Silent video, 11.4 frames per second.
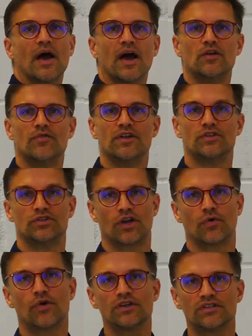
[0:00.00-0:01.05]
And when
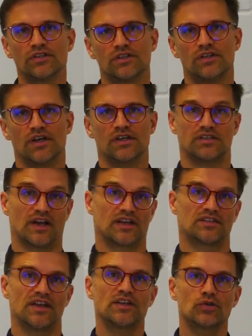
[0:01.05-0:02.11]
generosity is
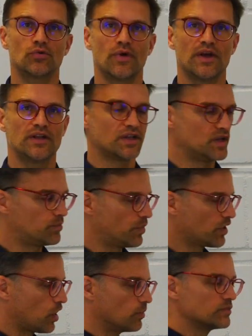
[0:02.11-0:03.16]
exaggerated, it
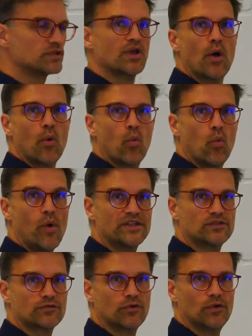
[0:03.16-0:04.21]
becomes
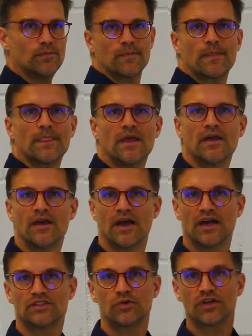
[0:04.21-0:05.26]
wasteful.
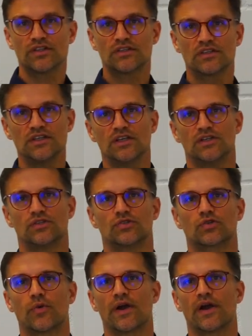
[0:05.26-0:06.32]
As you can see, the
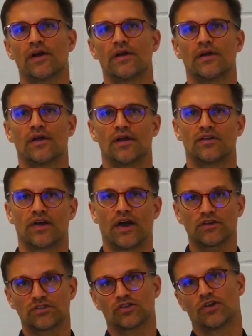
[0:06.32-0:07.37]
square
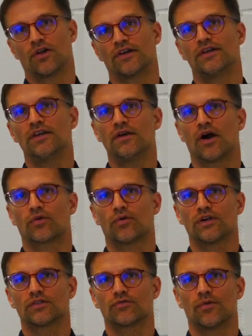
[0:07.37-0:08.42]
diagonally
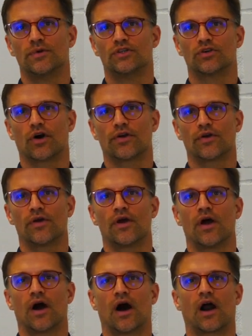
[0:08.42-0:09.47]
across from each other
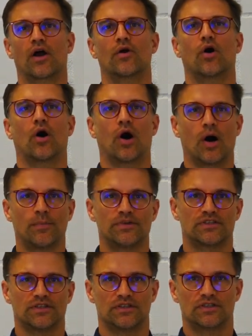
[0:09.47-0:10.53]
are
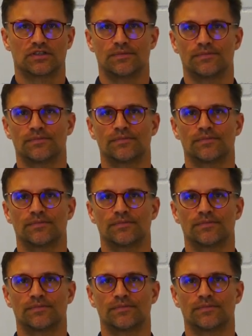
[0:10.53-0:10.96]
opposites.